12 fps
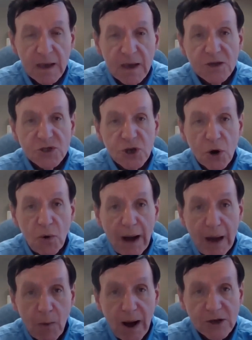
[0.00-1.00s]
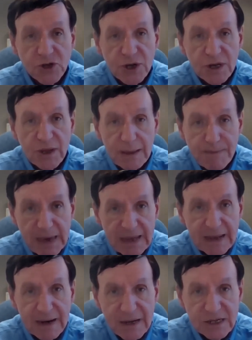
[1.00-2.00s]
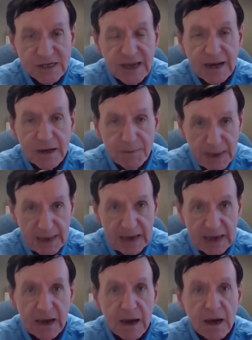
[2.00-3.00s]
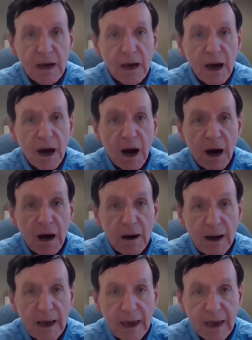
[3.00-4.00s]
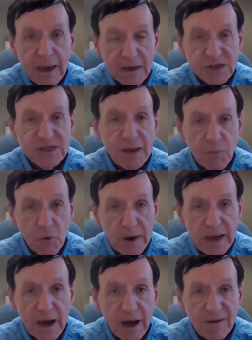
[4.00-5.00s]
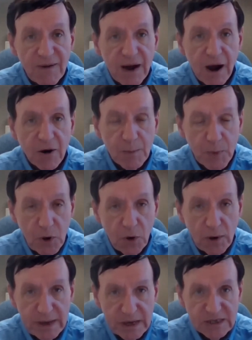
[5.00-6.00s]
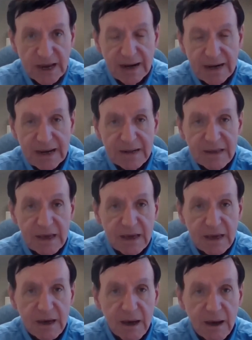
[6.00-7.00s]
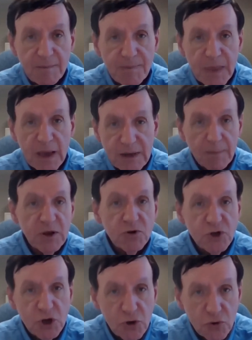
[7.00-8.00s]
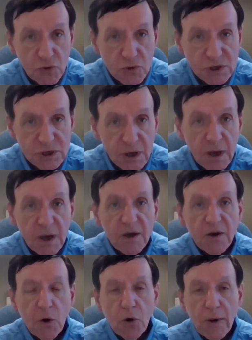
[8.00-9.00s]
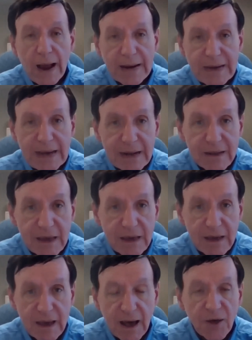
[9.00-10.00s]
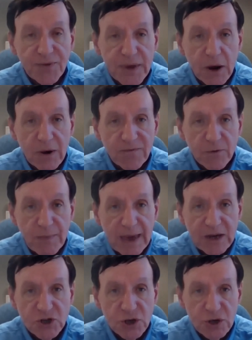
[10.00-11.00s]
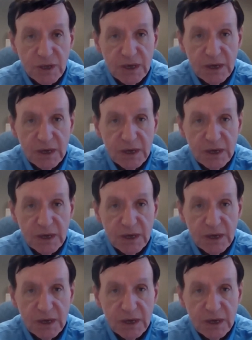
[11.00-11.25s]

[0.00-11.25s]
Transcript: So I want you to immediately send me a summary of our employees. I need the W-2s, or I need the healthcare information,